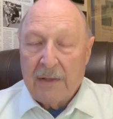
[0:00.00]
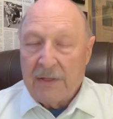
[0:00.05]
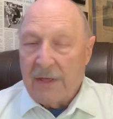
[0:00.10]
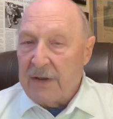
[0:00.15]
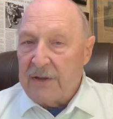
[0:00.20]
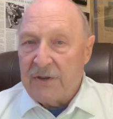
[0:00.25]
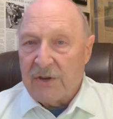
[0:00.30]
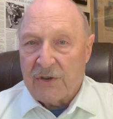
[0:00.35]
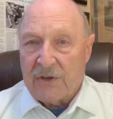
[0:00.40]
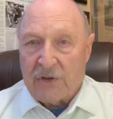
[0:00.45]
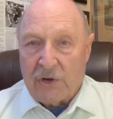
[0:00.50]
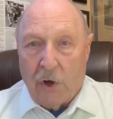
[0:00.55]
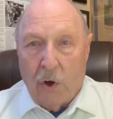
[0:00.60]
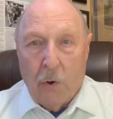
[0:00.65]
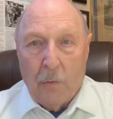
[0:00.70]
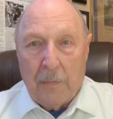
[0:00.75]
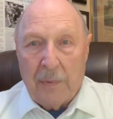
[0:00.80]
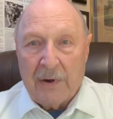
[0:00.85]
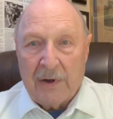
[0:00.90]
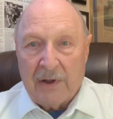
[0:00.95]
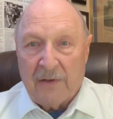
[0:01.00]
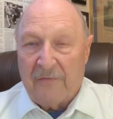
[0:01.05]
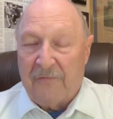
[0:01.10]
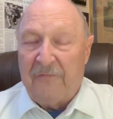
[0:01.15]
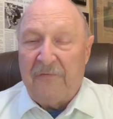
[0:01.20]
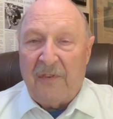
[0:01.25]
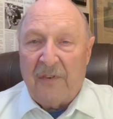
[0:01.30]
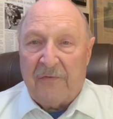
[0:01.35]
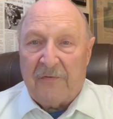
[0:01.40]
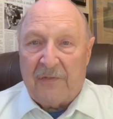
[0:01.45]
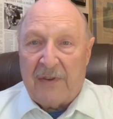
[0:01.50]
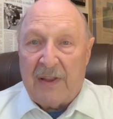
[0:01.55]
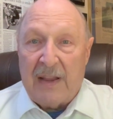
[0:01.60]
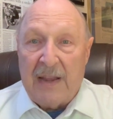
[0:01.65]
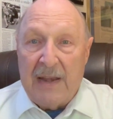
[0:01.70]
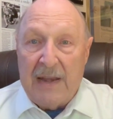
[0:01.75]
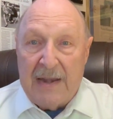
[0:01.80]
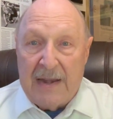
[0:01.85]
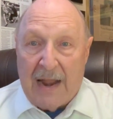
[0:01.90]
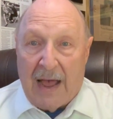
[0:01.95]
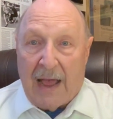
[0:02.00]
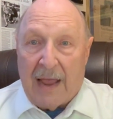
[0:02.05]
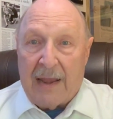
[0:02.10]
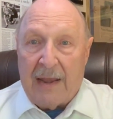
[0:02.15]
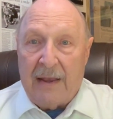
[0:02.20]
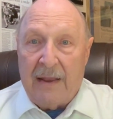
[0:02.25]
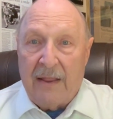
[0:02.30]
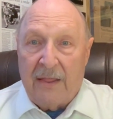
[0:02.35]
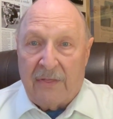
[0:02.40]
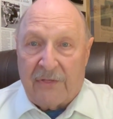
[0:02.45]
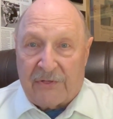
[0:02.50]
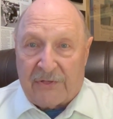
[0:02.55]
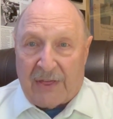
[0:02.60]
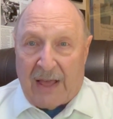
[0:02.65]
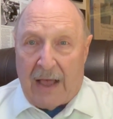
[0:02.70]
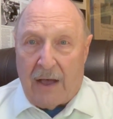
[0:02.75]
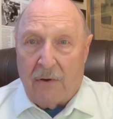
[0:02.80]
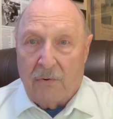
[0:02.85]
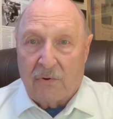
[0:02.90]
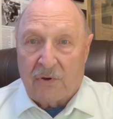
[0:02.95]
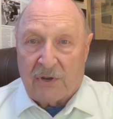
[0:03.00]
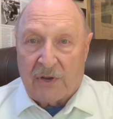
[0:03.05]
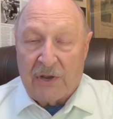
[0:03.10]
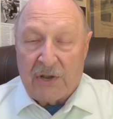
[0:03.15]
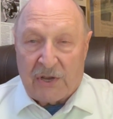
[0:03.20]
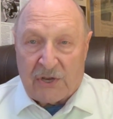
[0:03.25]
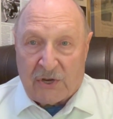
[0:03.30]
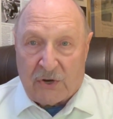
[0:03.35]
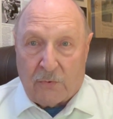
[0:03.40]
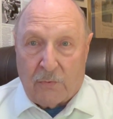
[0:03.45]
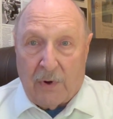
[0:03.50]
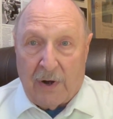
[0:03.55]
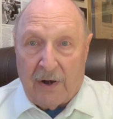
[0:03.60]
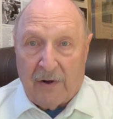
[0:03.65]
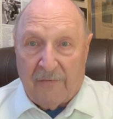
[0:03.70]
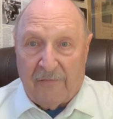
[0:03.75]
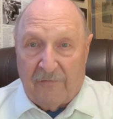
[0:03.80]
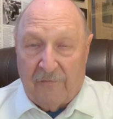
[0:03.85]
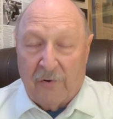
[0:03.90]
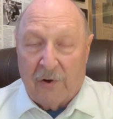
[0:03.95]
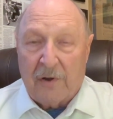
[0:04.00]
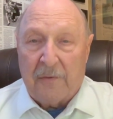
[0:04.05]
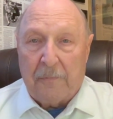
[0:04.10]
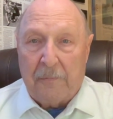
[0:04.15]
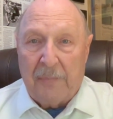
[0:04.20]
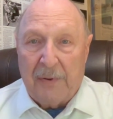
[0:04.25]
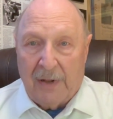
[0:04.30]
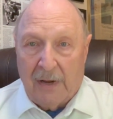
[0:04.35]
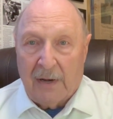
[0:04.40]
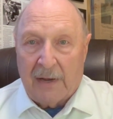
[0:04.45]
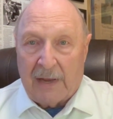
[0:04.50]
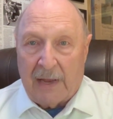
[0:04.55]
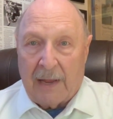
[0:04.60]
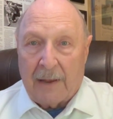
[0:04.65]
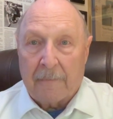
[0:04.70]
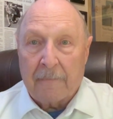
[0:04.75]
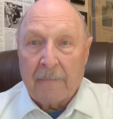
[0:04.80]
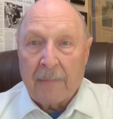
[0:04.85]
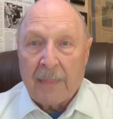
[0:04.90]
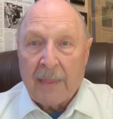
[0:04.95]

They just opened a 59,000 square foot building.